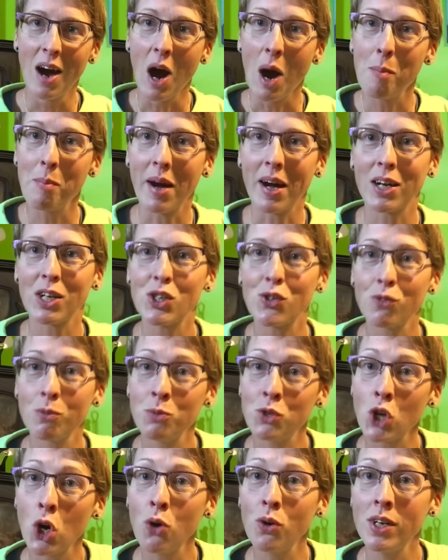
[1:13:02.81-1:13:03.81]
a package
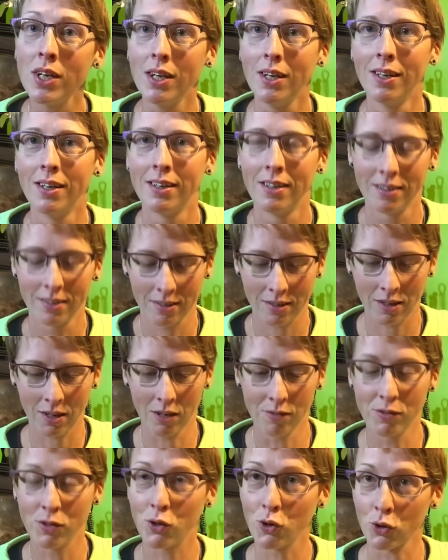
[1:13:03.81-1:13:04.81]
from Jody
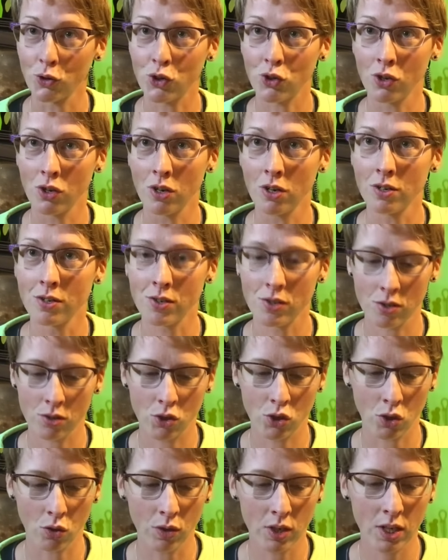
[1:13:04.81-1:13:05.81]
of the Grocery Girls.
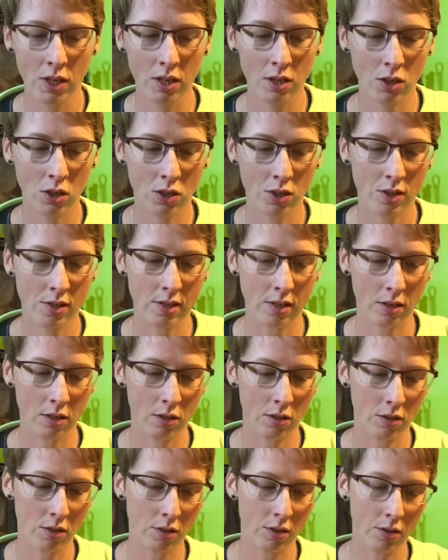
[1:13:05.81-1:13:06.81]
Jody
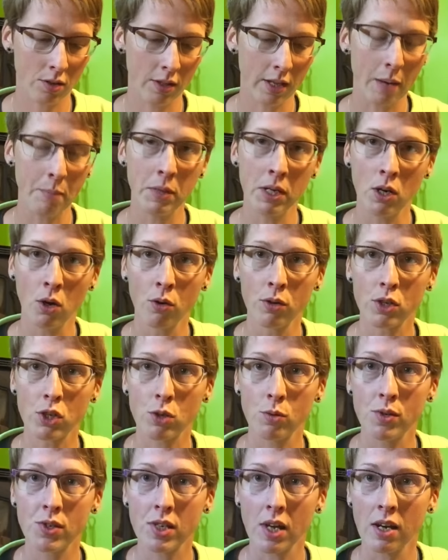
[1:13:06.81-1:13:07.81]
let me know that
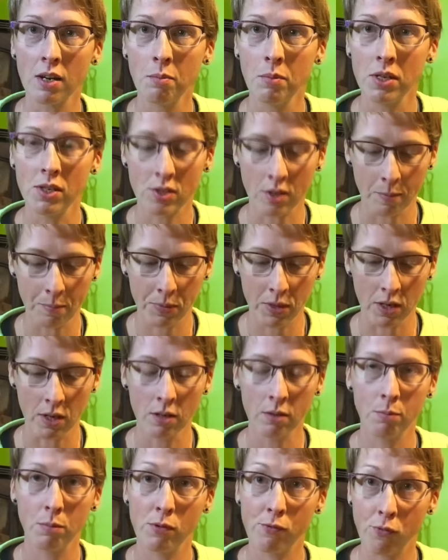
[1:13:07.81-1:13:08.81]
she was sending me
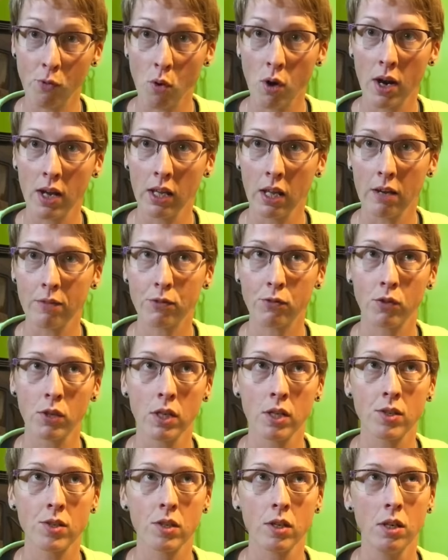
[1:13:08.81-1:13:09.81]
something before I left for
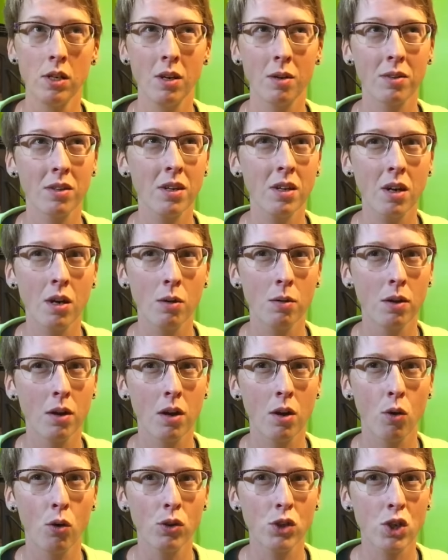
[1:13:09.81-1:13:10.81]
Knit City. I think
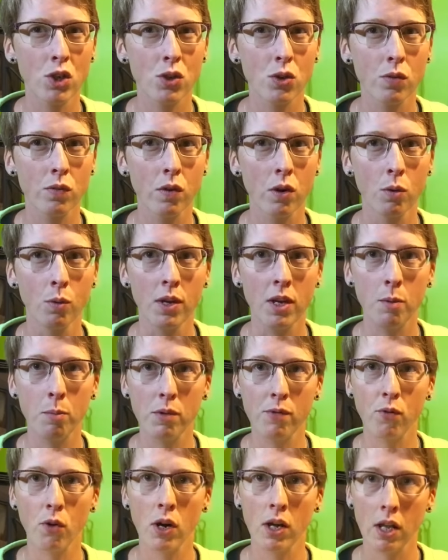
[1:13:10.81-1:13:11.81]
just over a week
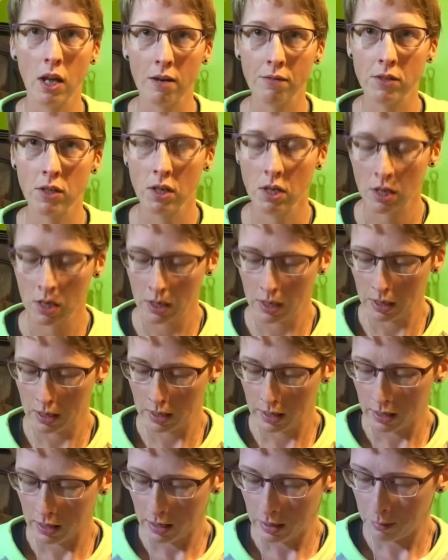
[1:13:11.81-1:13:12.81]
before I left.
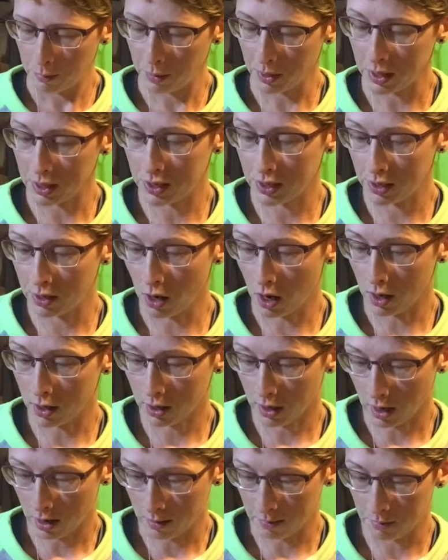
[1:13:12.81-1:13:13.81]
But it did not
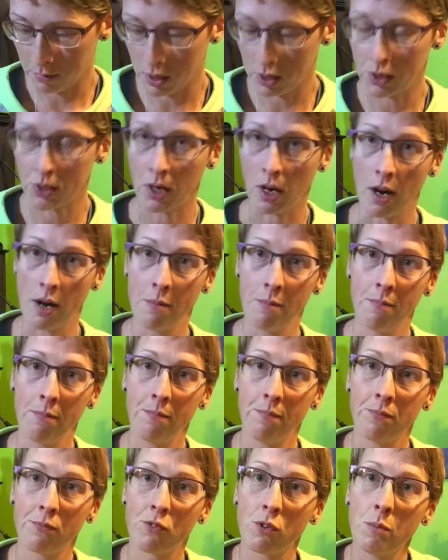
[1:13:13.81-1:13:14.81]
come in time
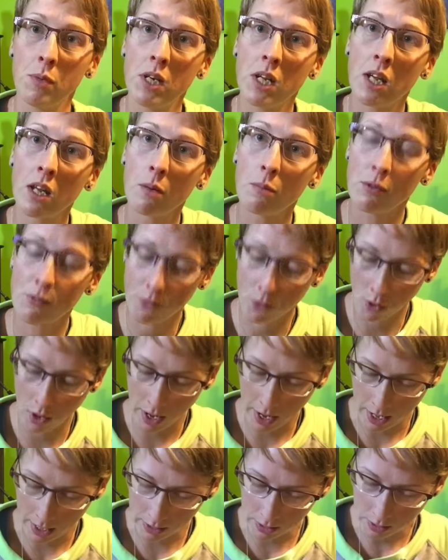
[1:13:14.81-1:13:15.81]
for me to get it
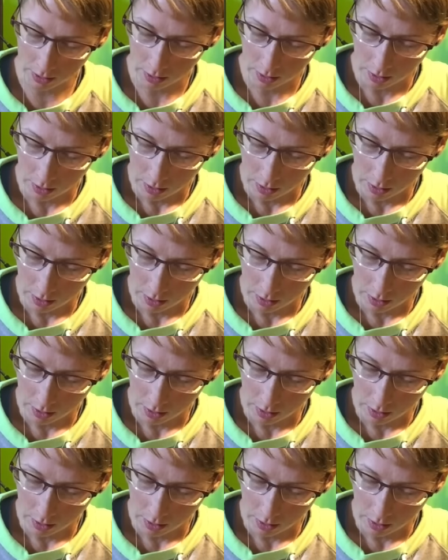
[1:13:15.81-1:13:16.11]
beforehand.